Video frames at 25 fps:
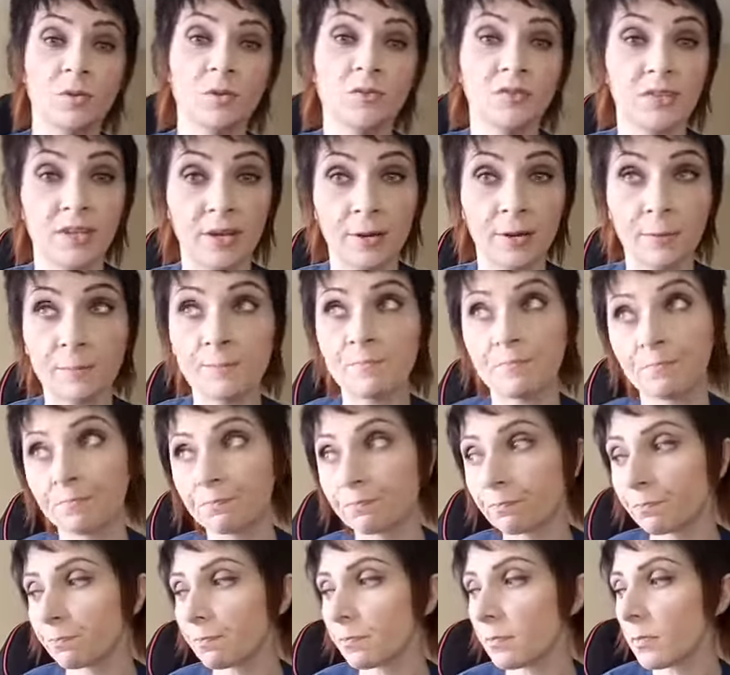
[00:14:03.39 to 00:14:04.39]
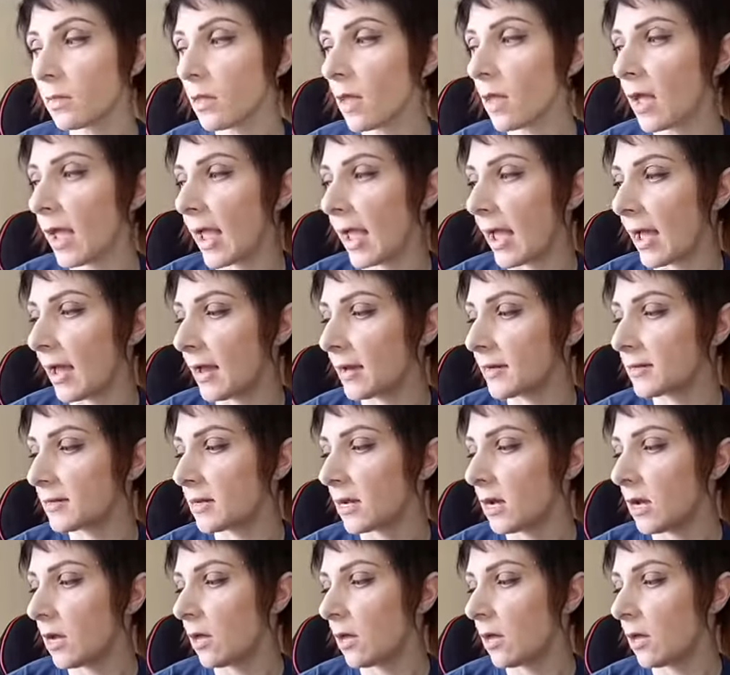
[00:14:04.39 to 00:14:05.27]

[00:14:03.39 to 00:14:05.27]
Museum. And